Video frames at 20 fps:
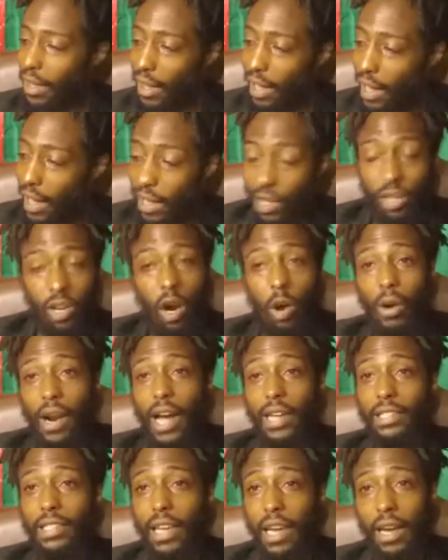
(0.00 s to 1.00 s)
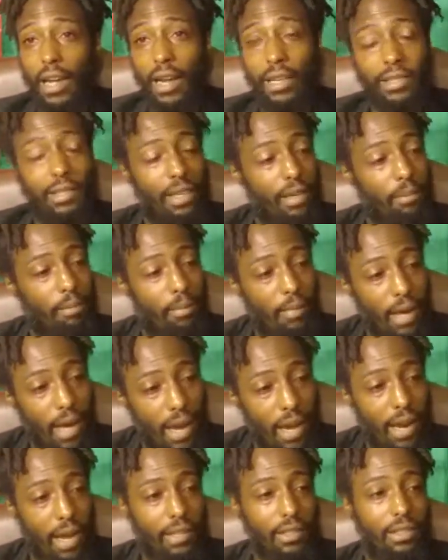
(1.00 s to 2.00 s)
And you know what I said? I say,
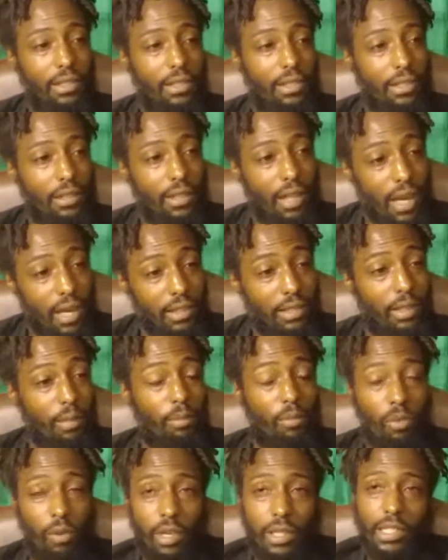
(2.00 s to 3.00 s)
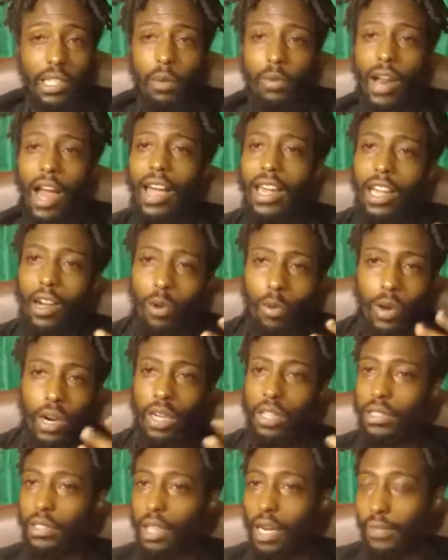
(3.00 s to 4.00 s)
man, that's some... See, when I hear
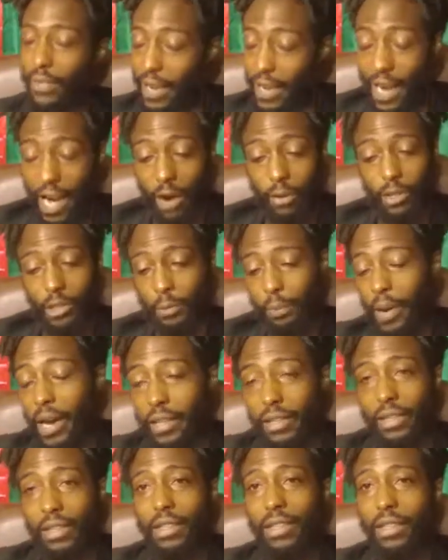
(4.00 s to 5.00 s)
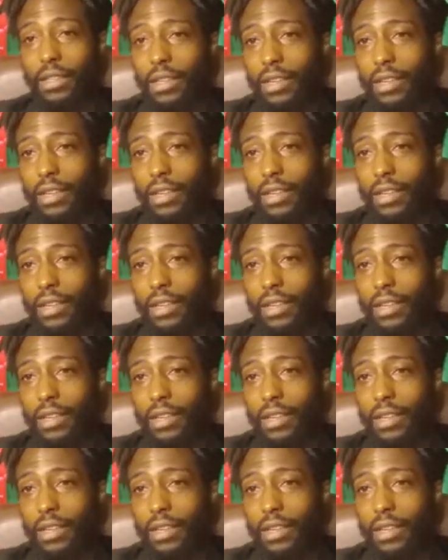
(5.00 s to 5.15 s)
real stuff, I got to respect it.